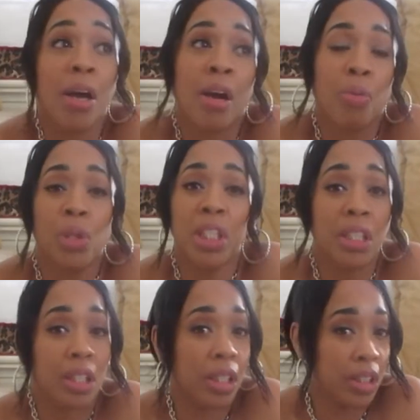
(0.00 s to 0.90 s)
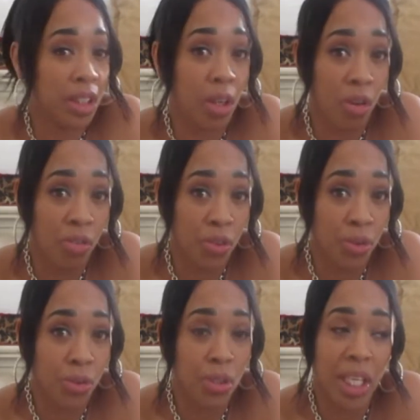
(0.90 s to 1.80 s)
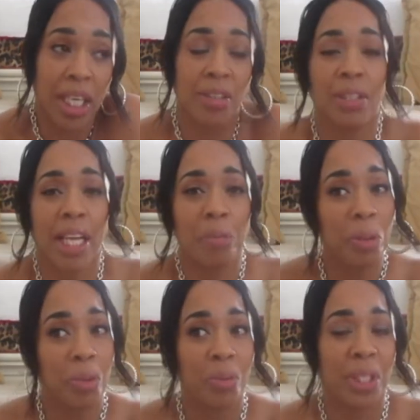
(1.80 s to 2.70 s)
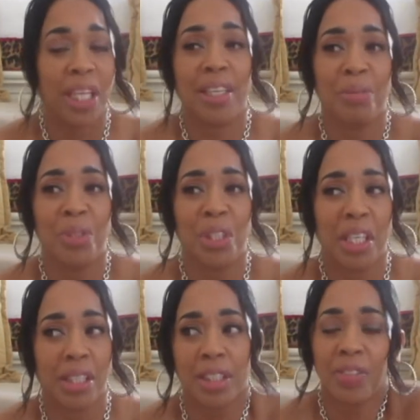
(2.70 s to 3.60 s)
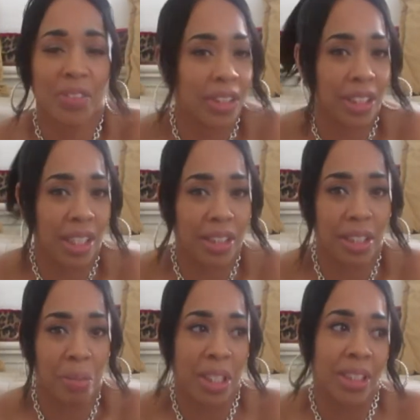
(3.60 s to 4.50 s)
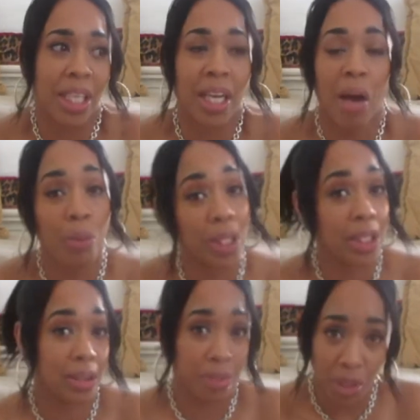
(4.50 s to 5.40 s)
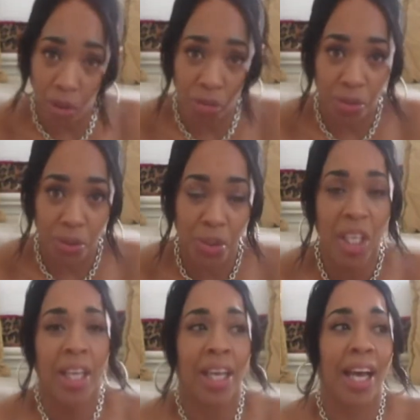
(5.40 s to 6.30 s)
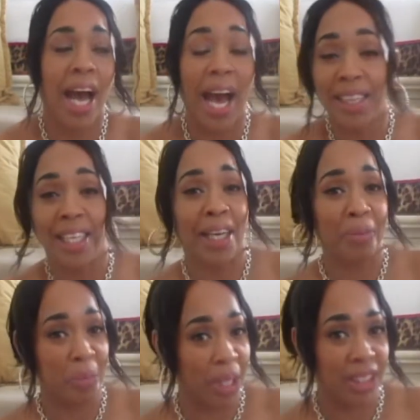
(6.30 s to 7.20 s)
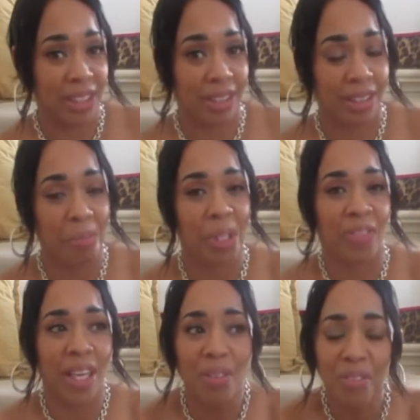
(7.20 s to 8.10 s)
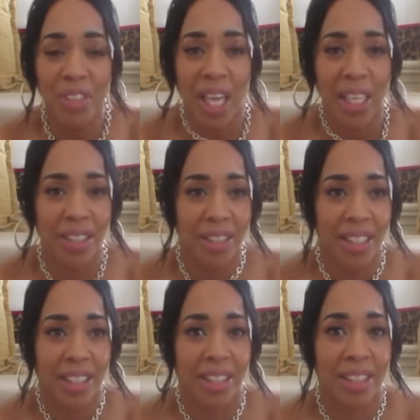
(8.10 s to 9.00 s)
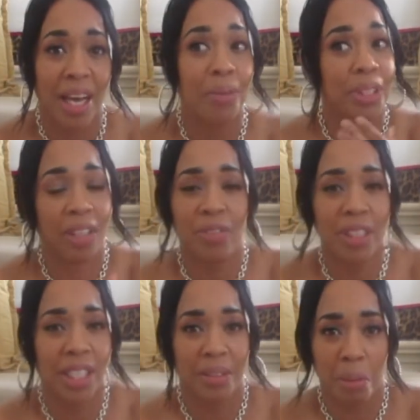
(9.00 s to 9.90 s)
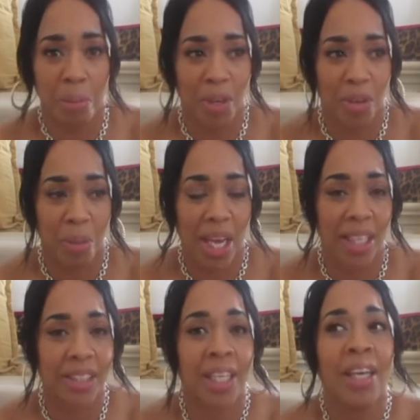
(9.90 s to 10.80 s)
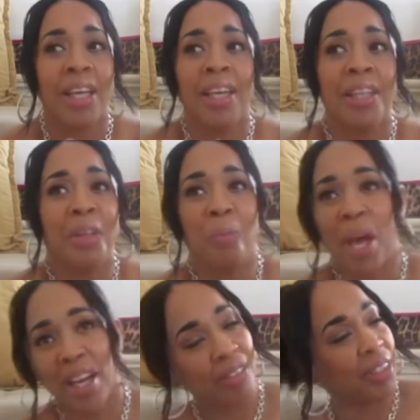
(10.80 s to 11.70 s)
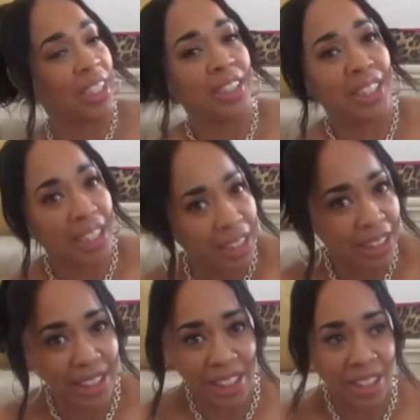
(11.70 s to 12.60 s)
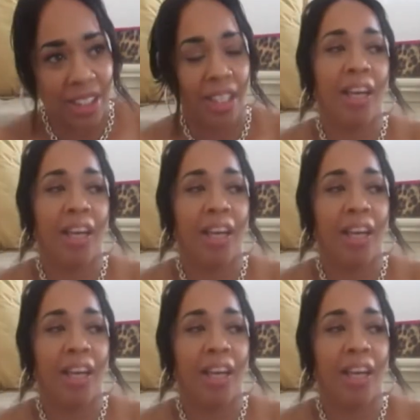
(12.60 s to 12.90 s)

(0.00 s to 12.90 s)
really good soul food, and I know a lot of people when they come to Atlanta, that's the first thing they say to me is like, I want to get some soul food. I think I'm the best cook, but if I don't feel like cooking, I would definitely take them to Mary Mac's. The macaroni and cheese is good.